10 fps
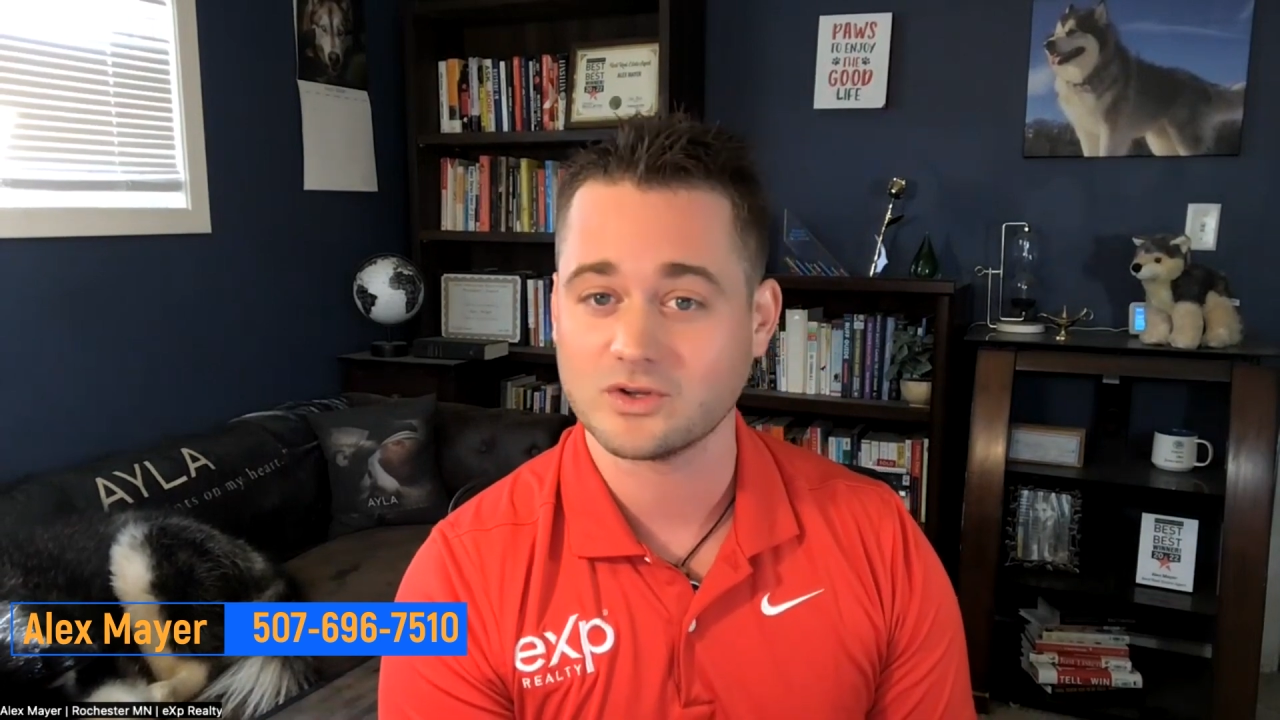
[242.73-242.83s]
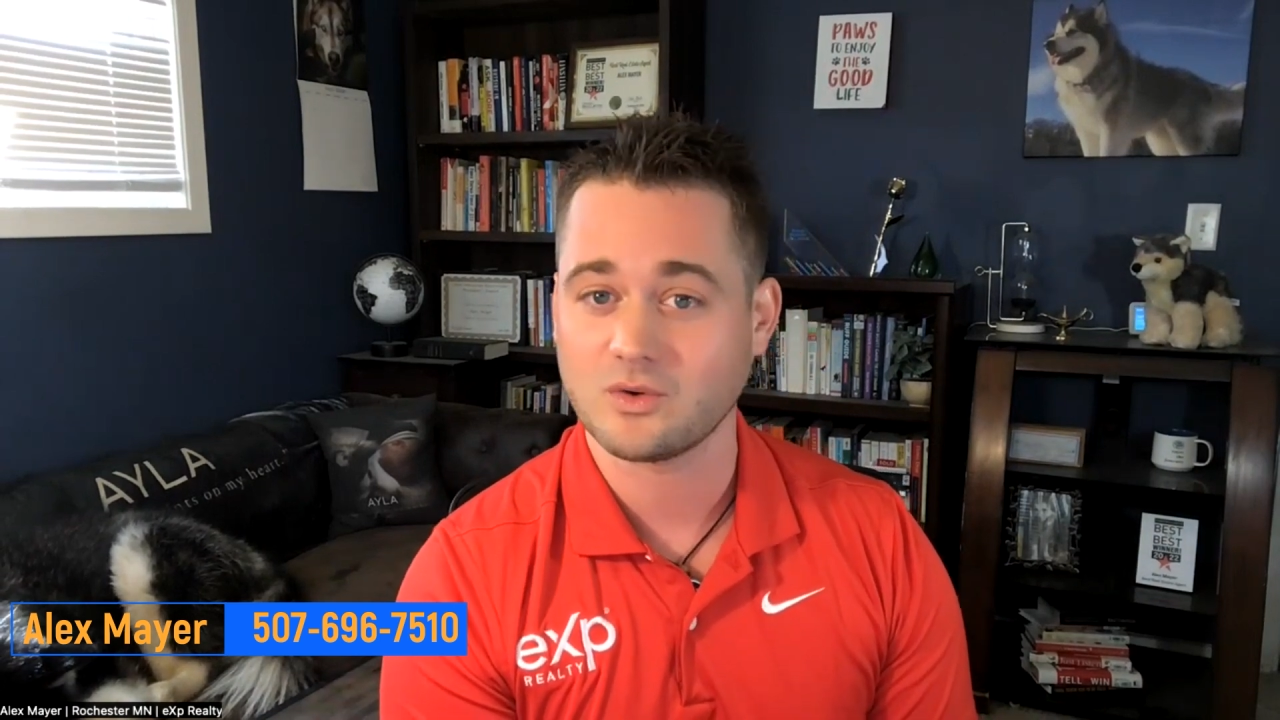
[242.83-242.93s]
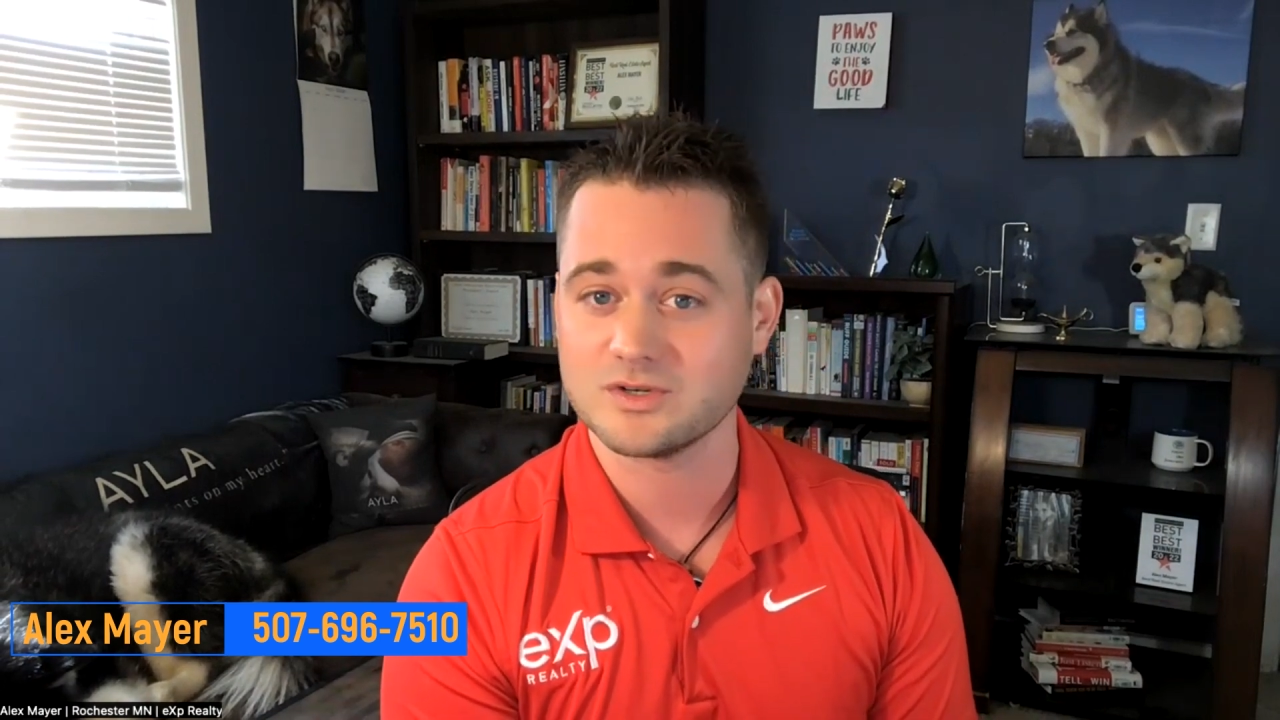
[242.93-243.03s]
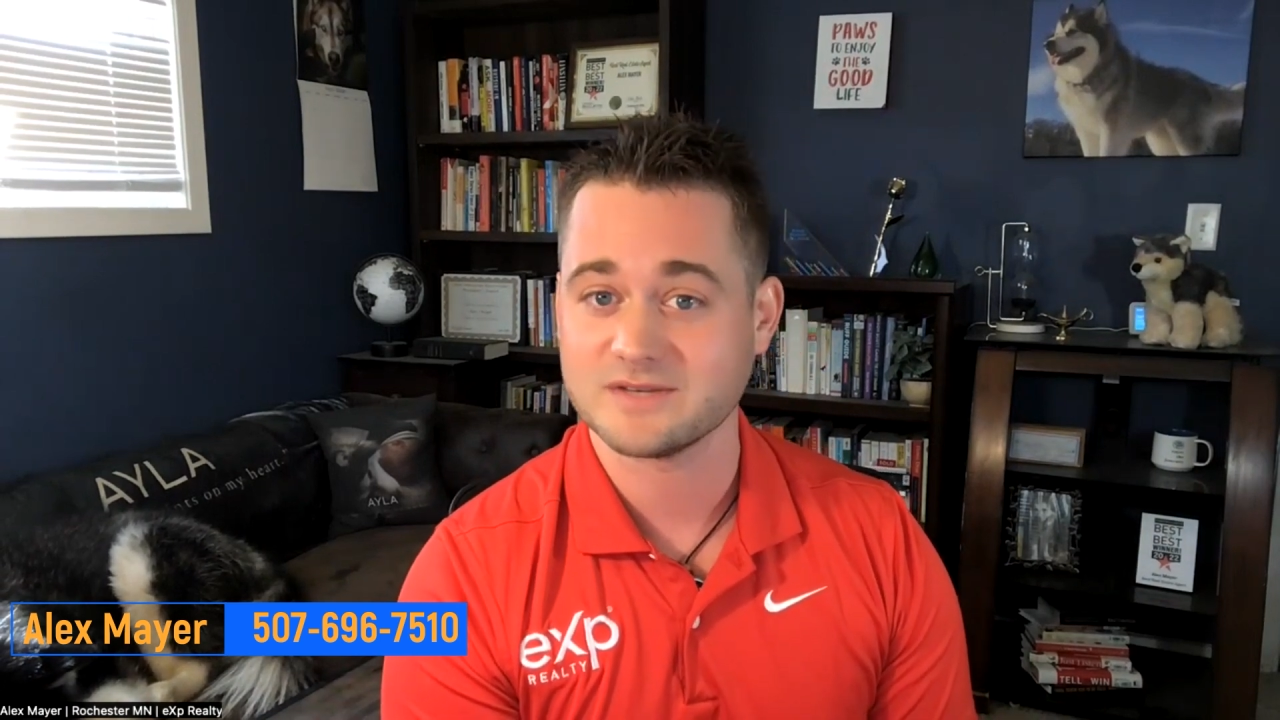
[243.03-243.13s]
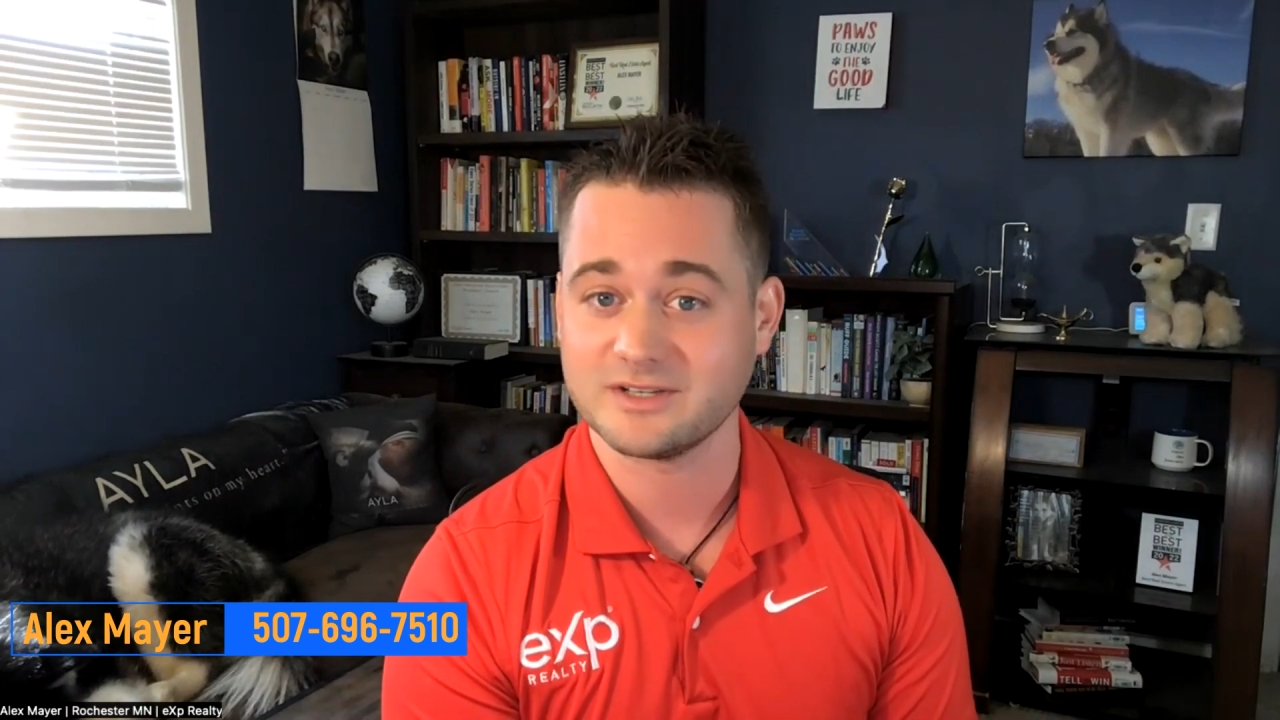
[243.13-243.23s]

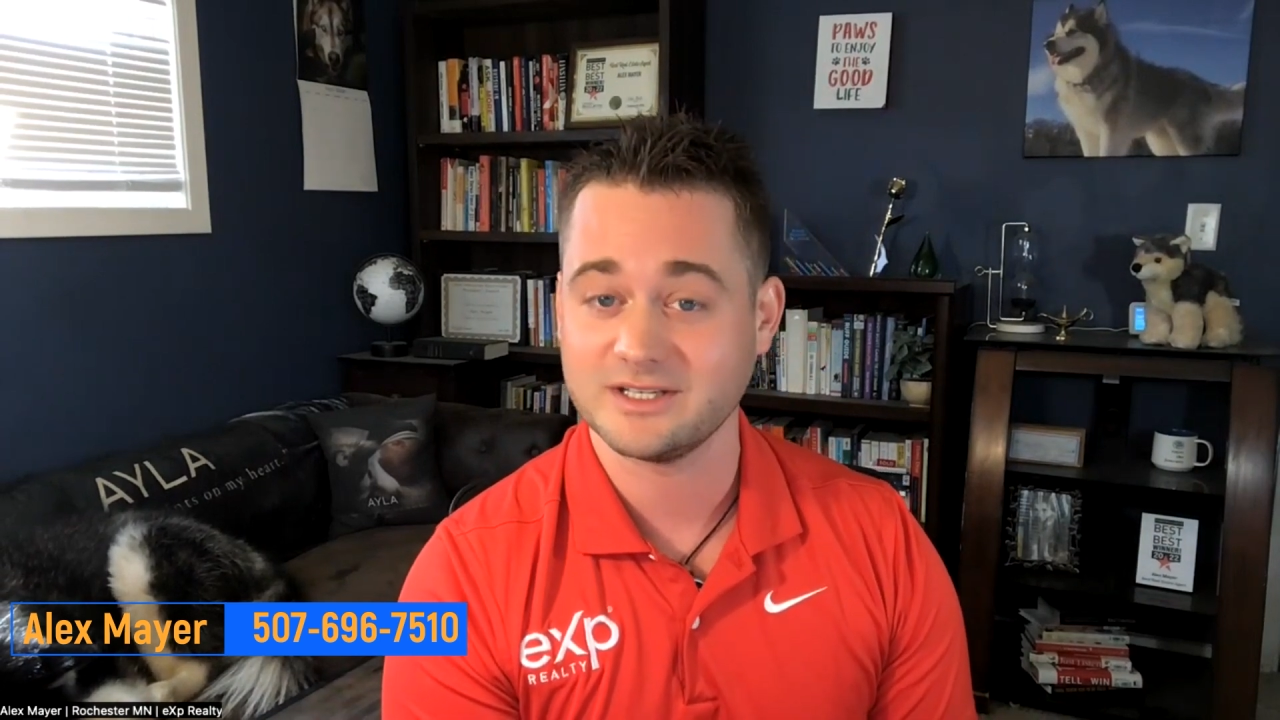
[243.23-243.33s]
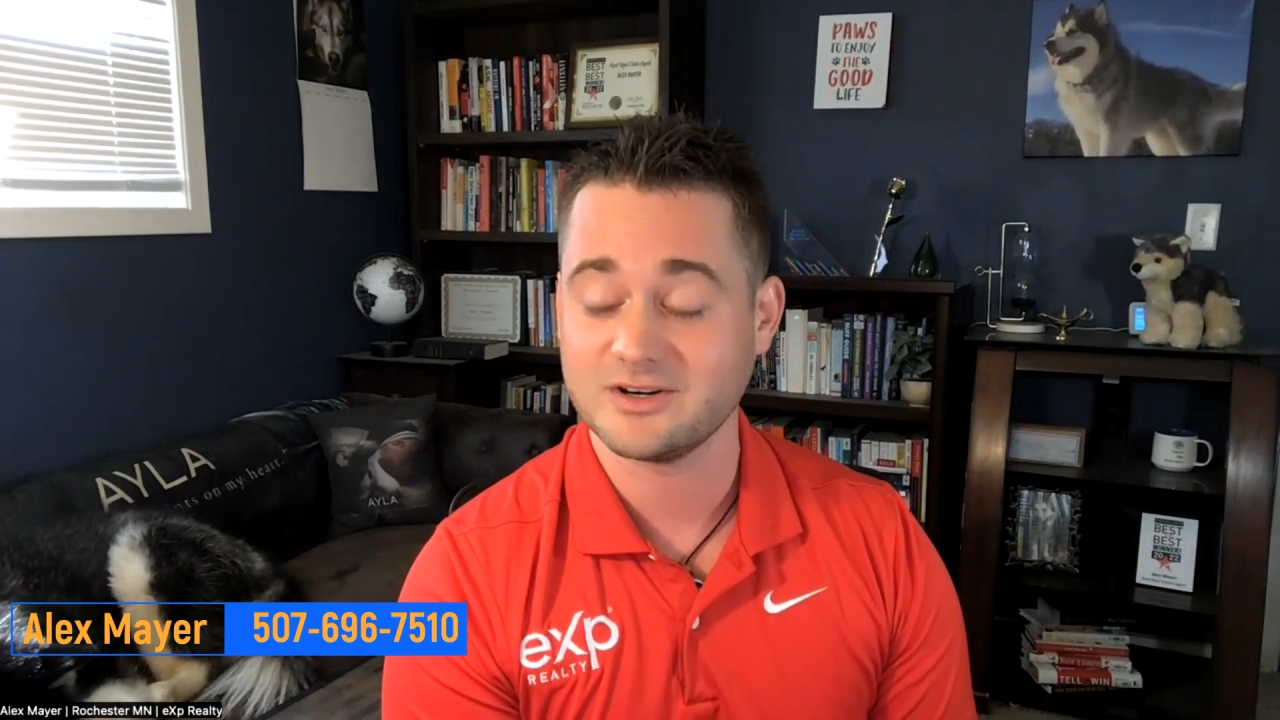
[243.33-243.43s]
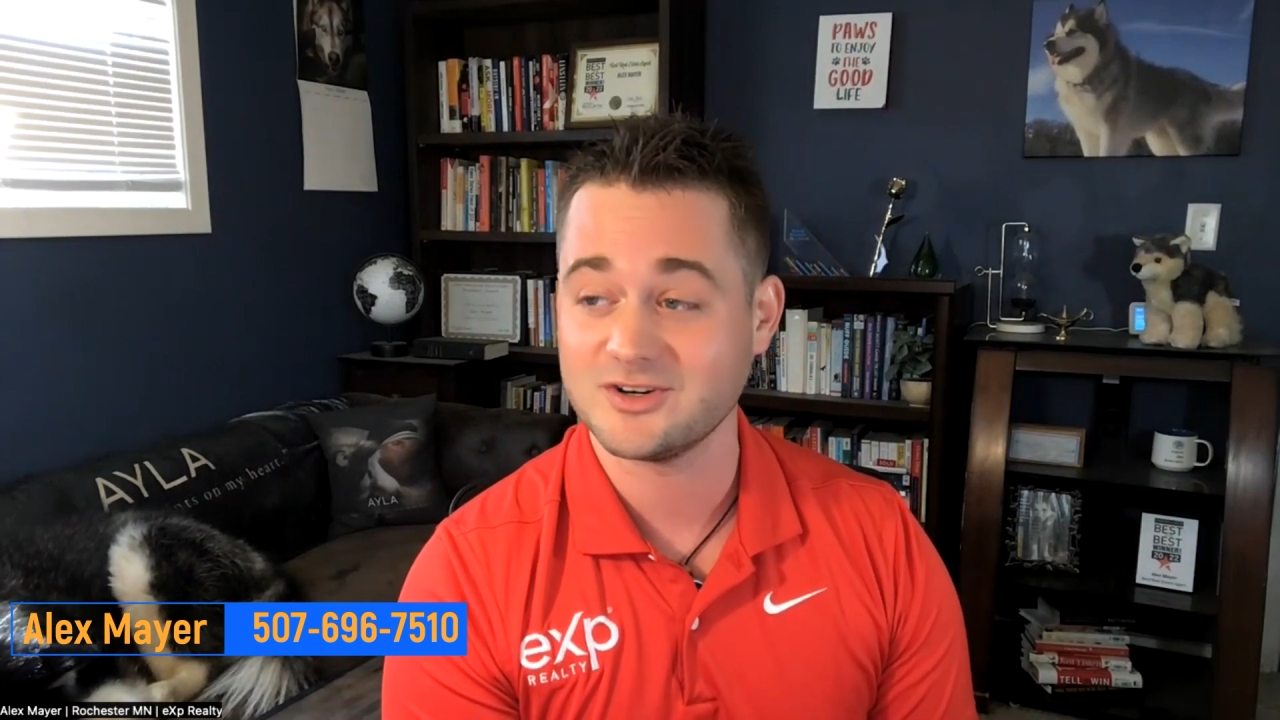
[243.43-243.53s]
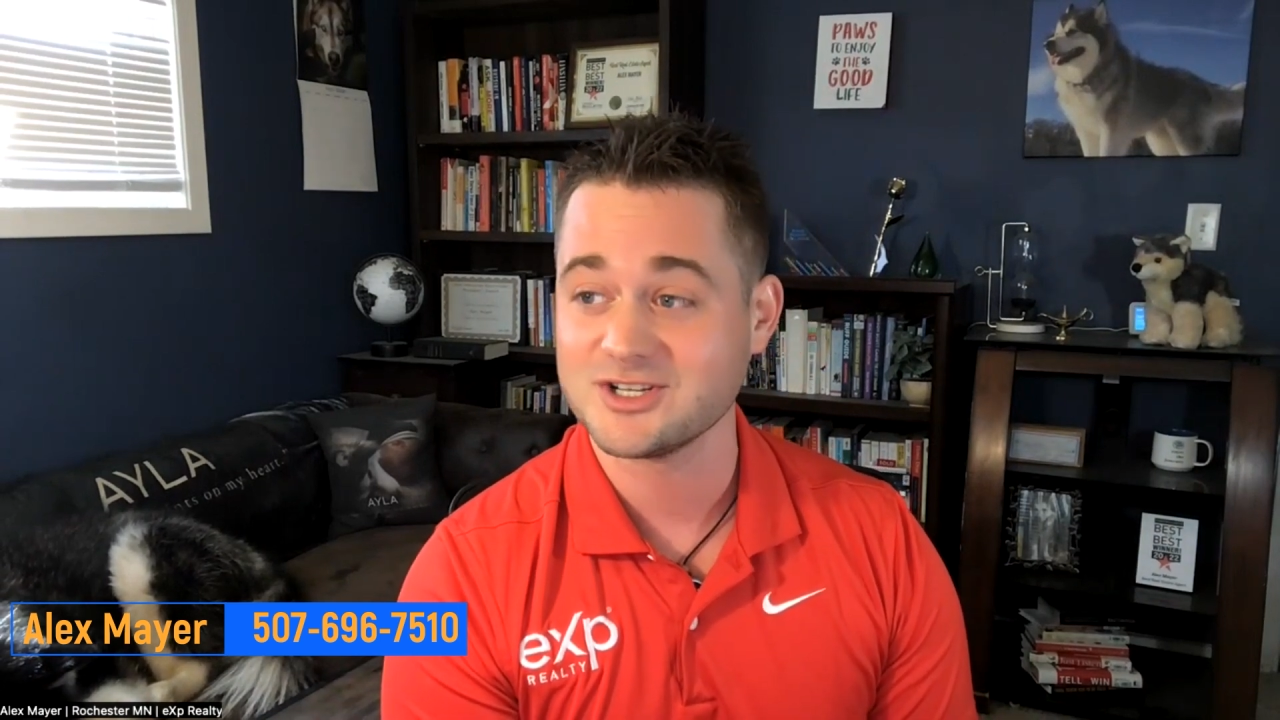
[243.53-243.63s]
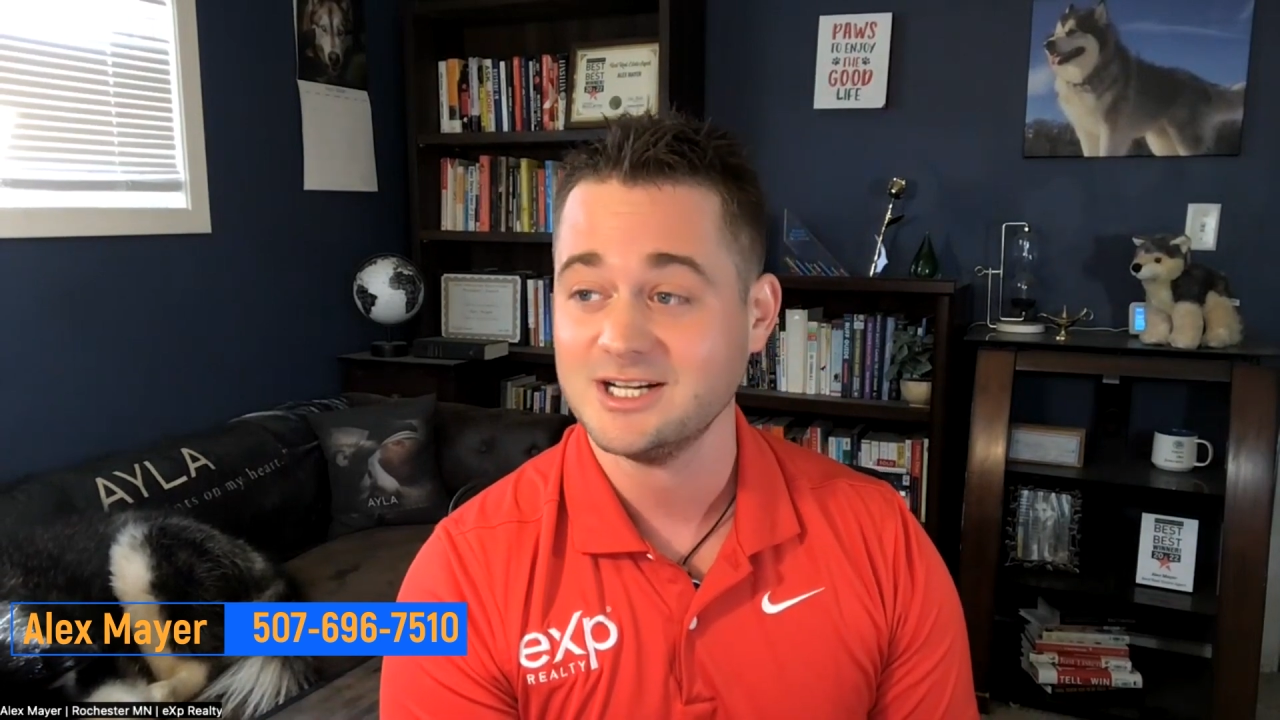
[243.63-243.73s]
course of the
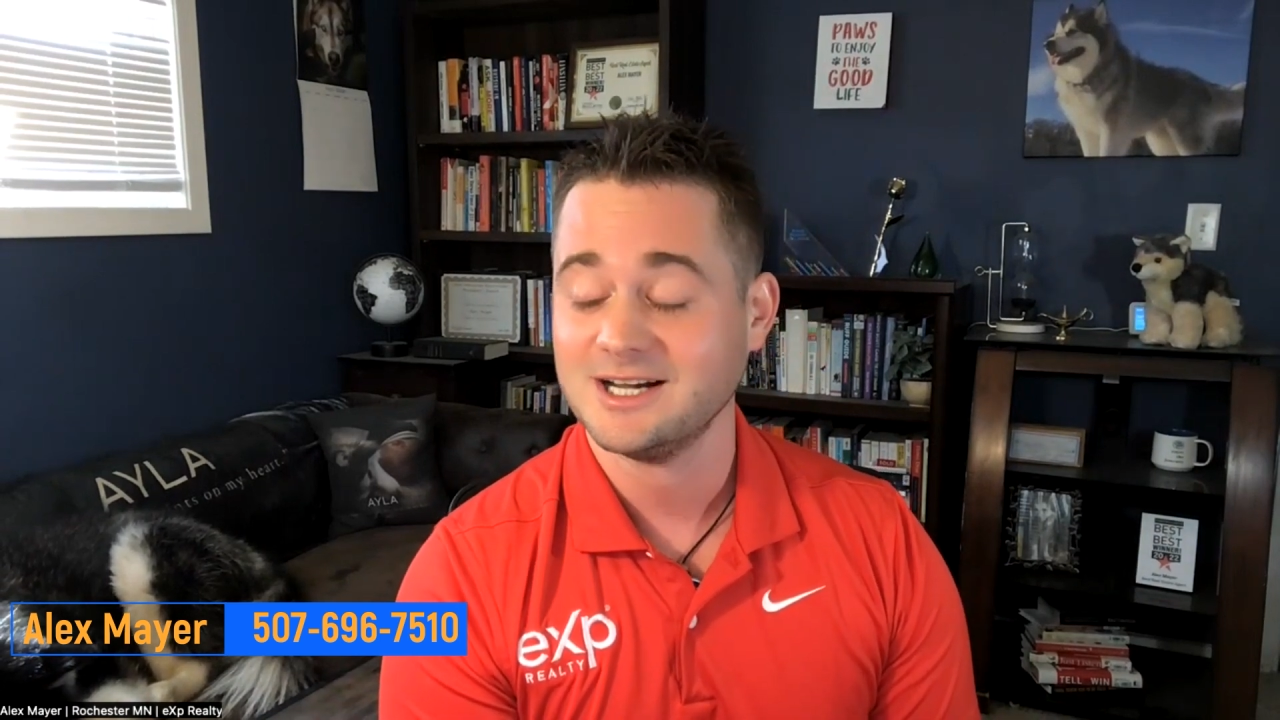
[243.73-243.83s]
years.